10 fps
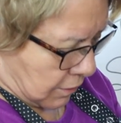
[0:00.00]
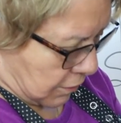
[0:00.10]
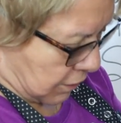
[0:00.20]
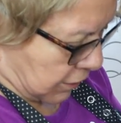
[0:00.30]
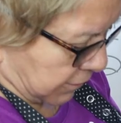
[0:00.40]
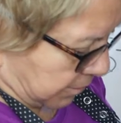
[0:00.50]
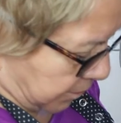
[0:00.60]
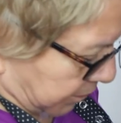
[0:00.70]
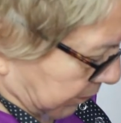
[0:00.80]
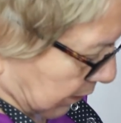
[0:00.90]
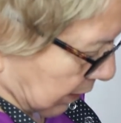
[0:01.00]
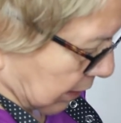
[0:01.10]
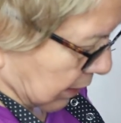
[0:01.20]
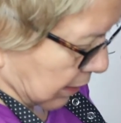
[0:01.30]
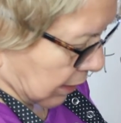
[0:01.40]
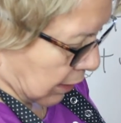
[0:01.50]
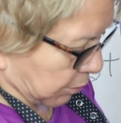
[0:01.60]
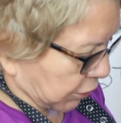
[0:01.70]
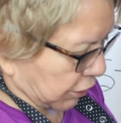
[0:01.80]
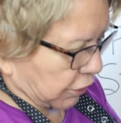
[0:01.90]
All right?
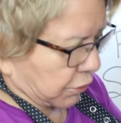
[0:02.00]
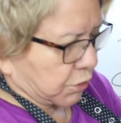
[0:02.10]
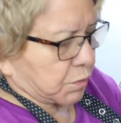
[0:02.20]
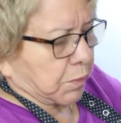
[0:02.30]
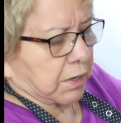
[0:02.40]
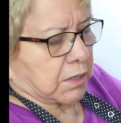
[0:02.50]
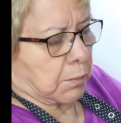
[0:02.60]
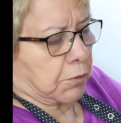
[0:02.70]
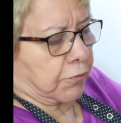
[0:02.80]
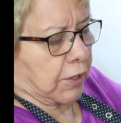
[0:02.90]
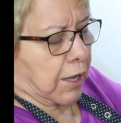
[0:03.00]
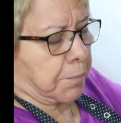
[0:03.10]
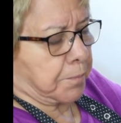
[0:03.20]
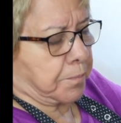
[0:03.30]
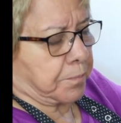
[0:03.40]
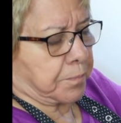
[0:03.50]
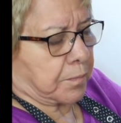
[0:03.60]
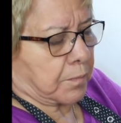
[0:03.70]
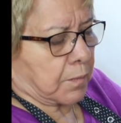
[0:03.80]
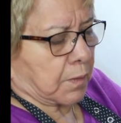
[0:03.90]
I'm going to use my double flap.
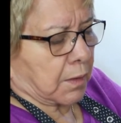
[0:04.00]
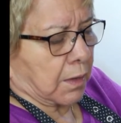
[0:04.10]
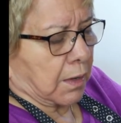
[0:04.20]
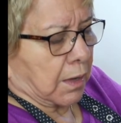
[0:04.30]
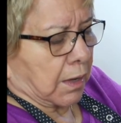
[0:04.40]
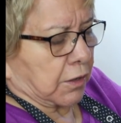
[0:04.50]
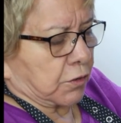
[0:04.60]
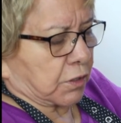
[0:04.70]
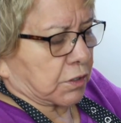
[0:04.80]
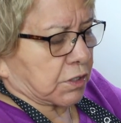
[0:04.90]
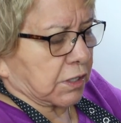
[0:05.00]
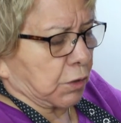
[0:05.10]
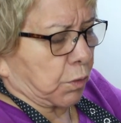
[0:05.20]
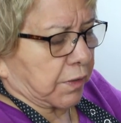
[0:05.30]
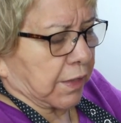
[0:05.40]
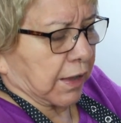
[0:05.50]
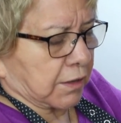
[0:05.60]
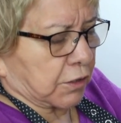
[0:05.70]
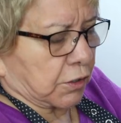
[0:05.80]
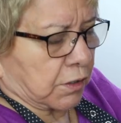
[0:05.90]
And you could see where
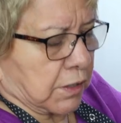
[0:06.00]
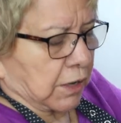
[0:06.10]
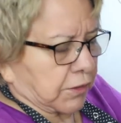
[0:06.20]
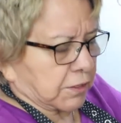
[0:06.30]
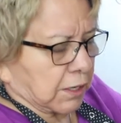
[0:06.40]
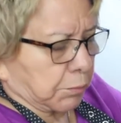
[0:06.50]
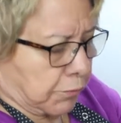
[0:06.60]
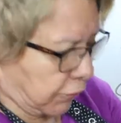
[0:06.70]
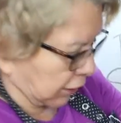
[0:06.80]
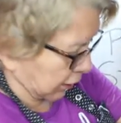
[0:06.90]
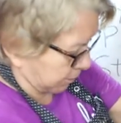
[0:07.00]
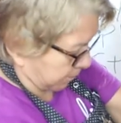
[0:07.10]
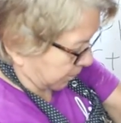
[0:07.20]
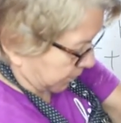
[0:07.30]
now the double flap,